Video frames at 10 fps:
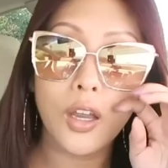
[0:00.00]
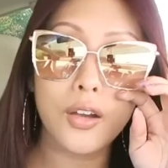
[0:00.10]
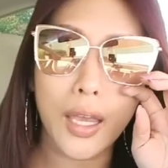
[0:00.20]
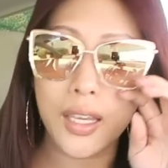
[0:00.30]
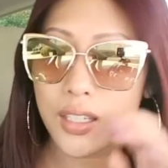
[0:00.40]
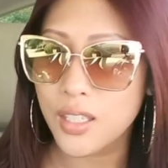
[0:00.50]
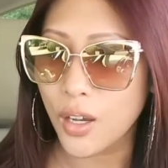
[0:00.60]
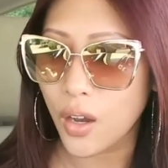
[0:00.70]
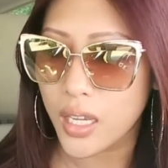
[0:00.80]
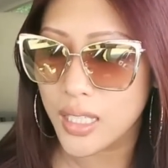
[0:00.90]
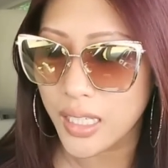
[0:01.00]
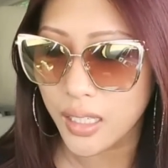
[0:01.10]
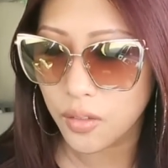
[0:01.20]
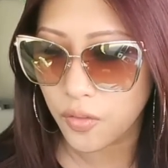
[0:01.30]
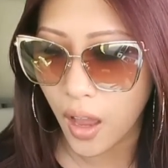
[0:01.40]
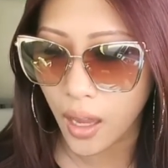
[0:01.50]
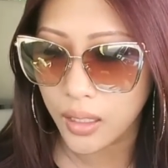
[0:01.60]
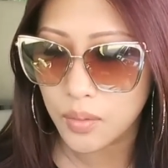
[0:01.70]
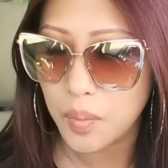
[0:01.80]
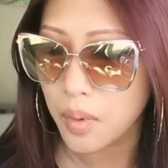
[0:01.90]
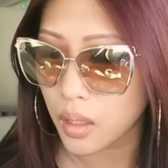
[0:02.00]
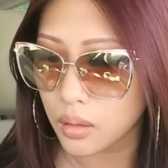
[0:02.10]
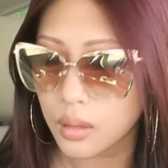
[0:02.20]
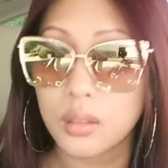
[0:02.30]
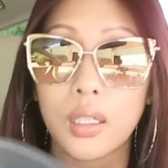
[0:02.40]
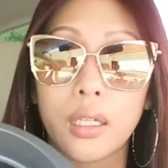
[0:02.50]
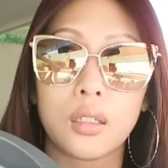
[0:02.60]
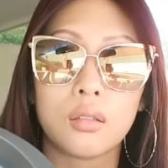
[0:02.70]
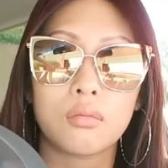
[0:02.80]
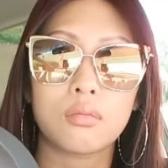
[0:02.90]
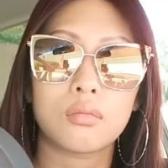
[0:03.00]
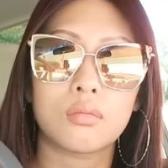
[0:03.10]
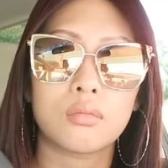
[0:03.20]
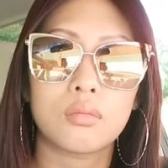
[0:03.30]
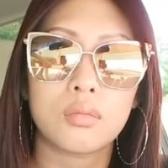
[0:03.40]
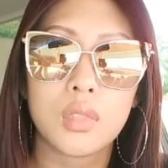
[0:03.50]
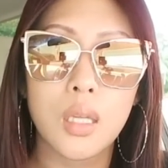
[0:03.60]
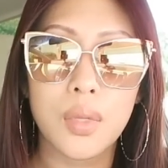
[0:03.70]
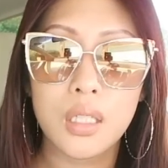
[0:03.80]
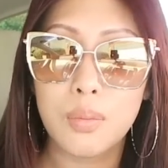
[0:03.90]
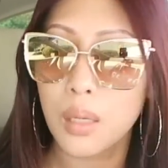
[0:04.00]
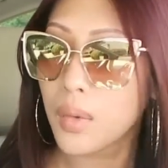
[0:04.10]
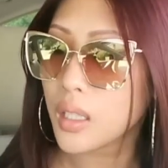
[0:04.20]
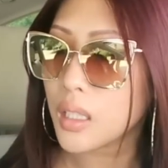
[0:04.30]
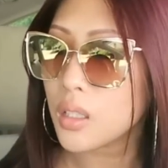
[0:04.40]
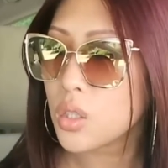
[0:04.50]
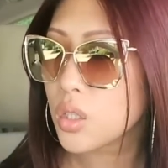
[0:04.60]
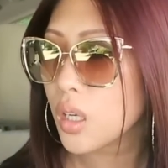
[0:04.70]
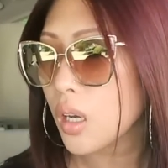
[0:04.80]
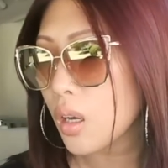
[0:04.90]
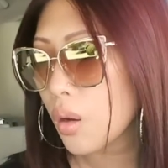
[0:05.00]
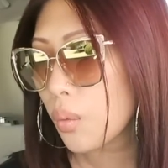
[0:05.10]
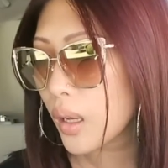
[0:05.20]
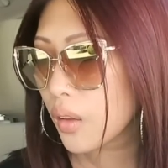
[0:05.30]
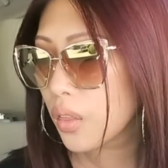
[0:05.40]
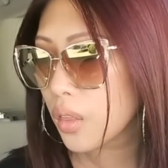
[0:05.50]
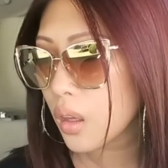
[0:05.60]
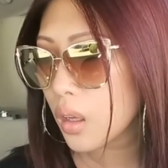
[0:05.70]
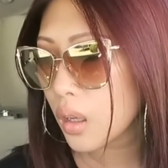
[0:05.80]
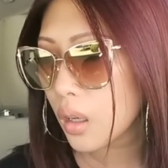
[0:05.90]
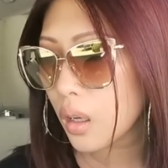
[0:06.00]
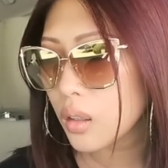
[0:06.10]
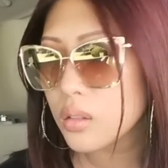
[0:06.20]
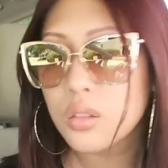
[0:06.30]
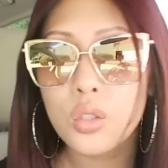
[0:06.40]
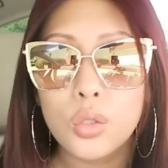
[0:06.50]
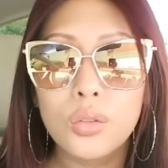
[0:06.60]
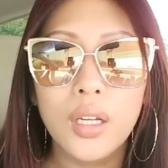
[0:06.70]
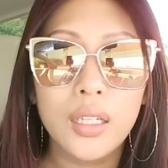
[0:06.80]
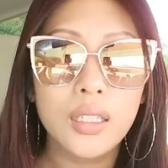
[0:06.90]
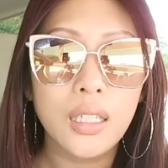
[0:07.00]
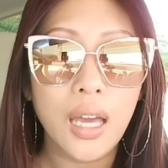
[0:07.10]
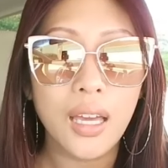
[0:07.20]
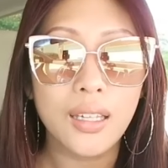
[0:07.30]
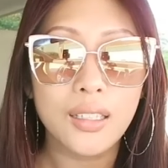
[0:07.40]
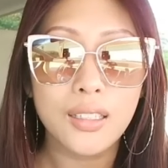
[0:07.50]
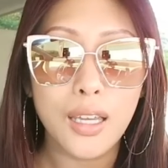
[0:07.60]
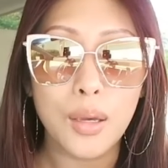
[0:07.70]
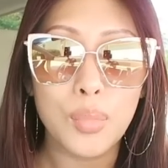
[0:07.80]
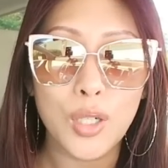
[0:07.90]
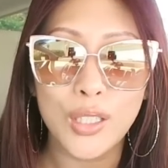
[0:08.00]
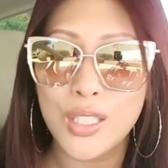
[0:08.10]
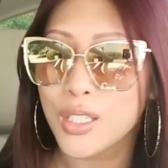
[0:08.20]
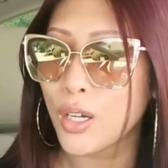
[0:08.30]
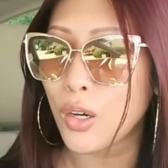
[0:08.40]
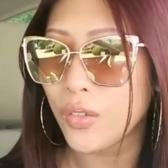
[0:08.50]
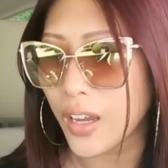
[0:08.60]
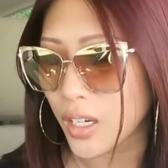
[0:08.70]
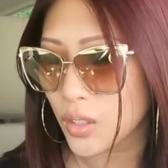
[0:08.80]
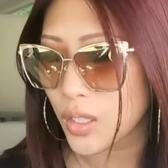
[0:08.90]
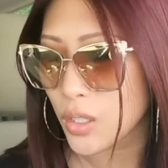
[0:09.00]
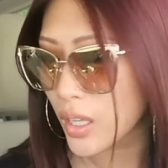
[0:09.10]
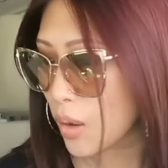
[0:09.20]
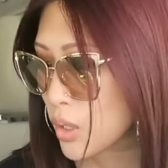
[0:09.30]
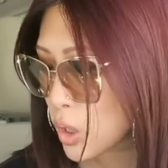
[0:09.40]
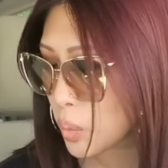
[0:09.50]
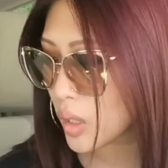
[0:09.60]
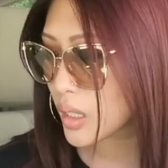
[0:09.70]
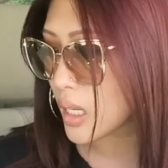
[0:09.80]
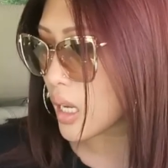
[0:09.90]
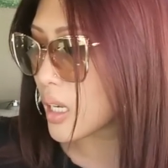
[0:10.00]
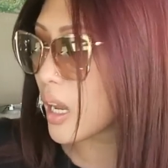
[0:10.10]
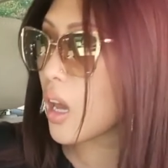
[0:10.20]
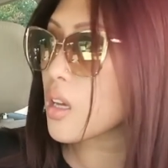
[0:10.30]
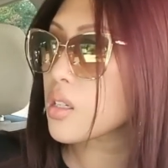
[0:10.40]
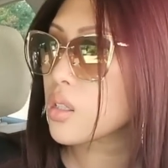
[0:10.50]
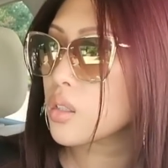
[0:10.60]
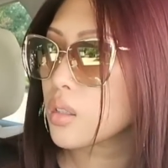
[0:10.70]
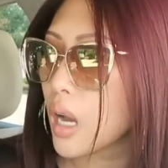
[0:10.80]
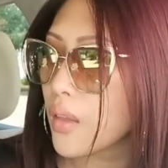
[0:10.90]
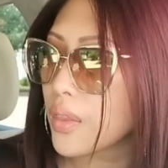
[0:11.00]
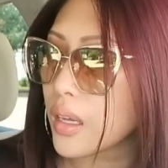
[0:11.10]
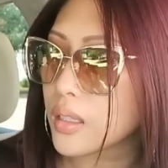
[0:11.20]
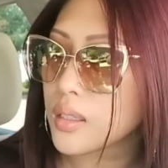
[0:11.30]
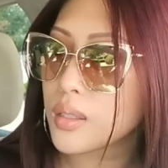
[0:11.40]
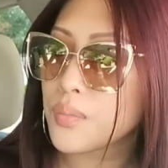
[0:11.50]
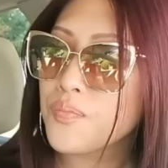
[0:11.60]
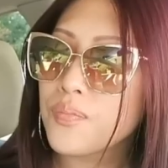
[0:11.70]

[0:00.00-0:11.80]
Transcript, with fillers: Okay, so I did find a little like something to make my quiche with. two ninety-nine at Burlington Coat Factory, so that was super exciting. I also got this.